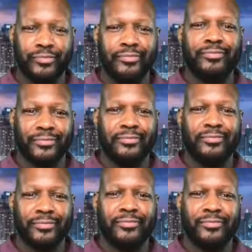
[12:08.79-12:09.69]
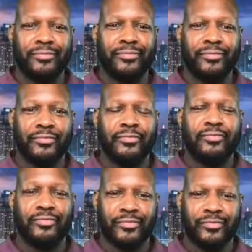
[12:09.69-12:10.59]
just
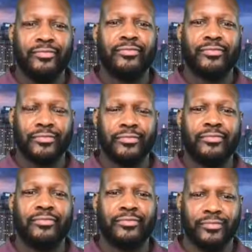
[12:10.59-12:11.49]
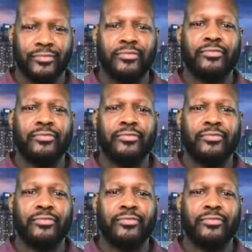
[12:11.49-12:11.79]
maybe any negative emotion